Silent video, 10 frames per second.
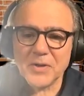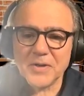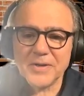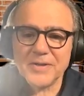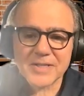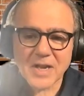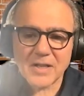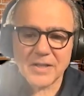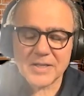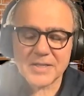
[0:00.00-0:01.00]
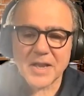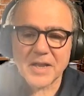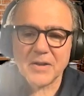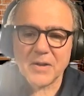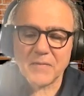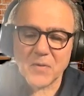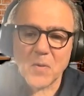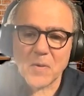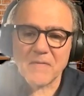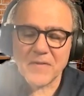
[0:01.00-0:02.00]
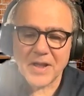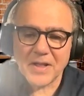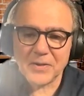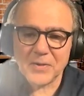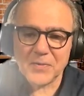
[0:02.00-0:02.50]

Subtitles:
solid set of core values.